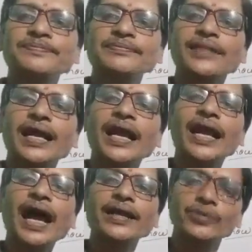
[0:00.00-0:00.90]
And I
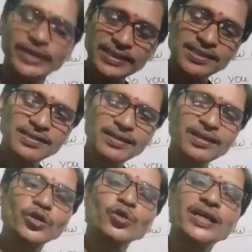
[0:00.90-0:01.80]
wish
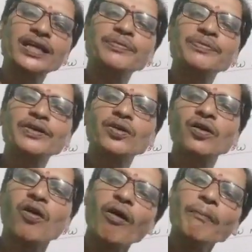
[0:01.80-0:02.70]
you give your
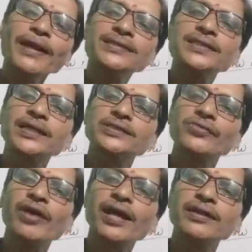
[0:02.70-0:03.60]
comments as
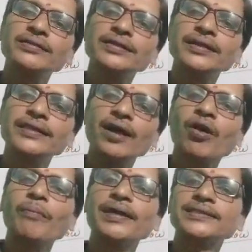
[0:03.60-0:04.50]
well in the
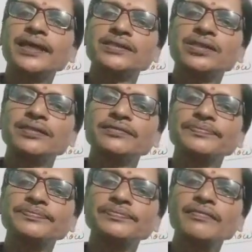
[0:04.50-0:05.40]
comment section.
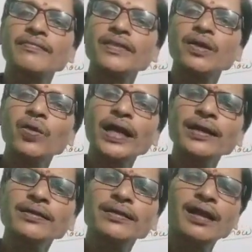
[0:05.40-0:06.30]

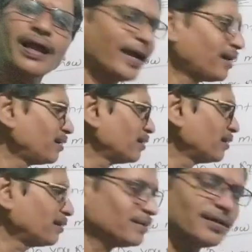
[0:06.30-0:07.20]
Okay?
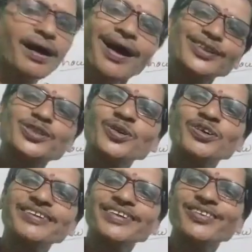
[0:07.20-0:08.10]
And also
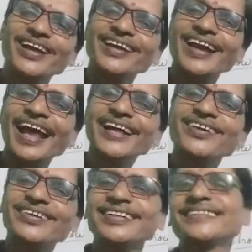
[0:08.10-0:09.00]
you can like or
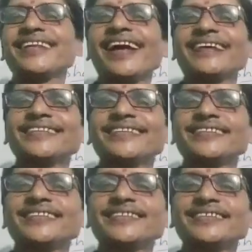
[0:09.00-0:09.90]
dislike
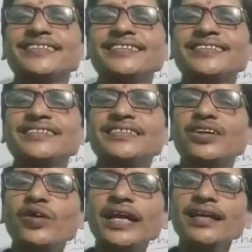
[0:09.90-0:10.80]
this.
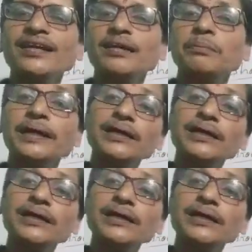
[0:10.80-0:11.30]
Okay? But